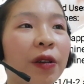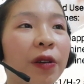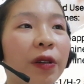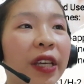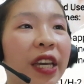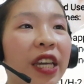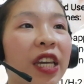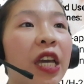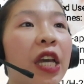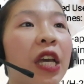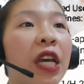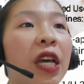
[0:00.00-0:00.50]

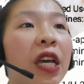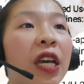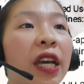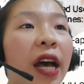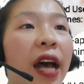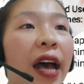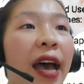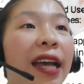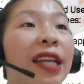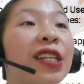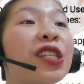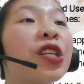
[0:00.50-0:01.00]
Okay,
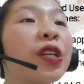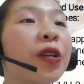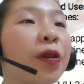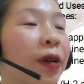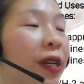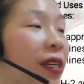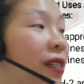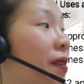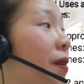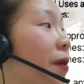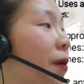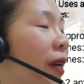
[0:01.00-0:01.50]
angio,
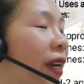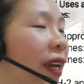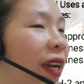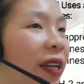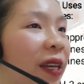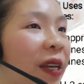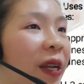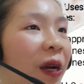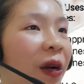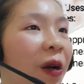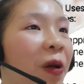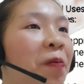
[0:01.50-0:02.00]
it's okay,
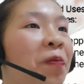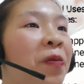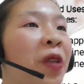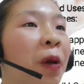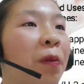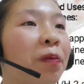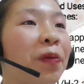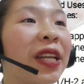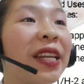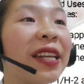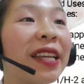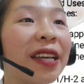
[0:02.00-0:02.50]
anak,
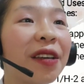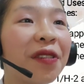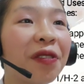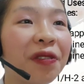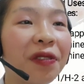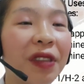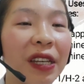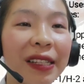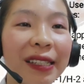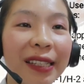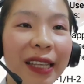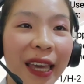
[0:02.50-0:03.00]
beneath
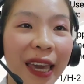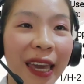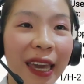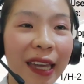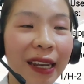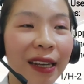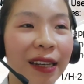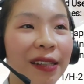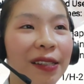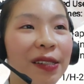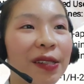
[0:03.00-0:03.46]
the skin.